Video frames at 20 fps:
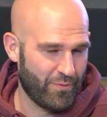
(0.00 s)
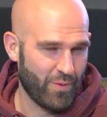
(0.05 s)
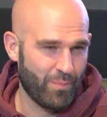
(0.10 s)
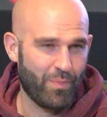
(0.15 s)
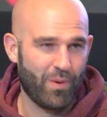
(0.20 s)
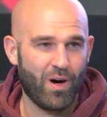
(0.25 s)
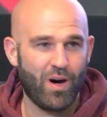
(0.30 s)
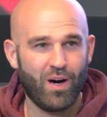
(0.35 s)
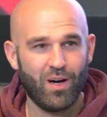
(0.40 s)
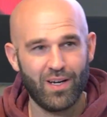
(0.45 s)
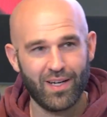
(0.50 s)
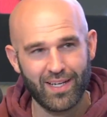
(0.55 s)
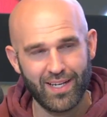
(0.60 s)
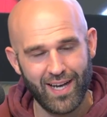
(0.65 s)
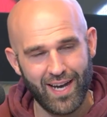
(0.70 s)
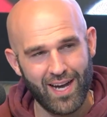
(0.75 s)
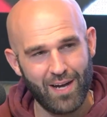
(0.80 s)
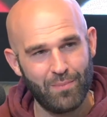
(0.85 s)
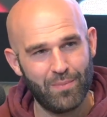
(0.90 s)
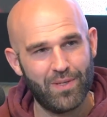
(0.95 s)
to football and
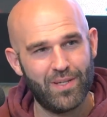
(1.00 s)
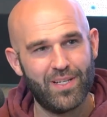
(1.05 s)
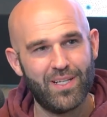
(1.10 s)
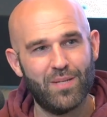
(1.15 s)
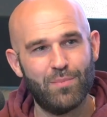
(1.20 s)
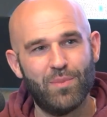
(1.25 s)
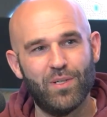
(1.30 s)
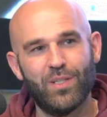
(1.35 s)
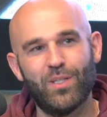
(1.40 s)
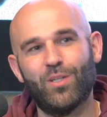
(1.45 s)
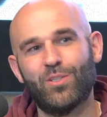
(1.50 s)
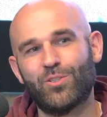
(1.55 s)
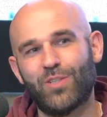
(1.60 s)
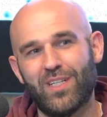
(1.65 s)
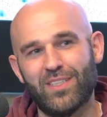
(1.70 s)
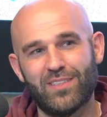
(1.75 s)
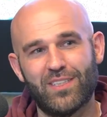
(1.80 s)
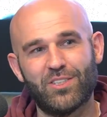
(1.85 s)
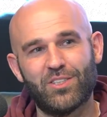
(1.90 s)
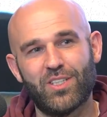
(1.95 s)
comedy, but you know,
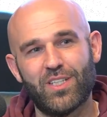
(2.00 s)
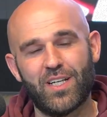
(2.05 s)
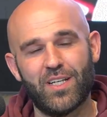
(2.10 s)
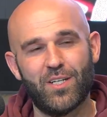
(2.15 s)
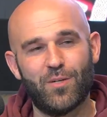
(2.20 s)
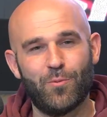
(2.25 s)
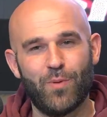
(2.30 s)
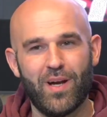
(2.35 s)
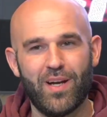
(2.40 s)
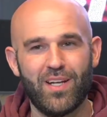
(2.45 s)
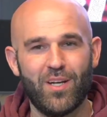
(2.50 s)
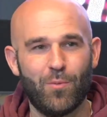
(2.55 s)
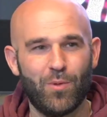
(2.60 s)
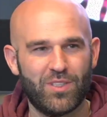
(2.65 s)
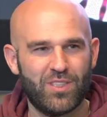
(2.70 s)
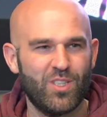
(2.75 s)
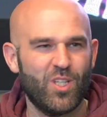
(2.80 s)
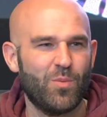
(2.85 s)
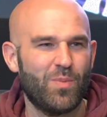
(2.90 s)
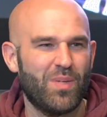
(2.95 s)
transitioning into radio, which is a little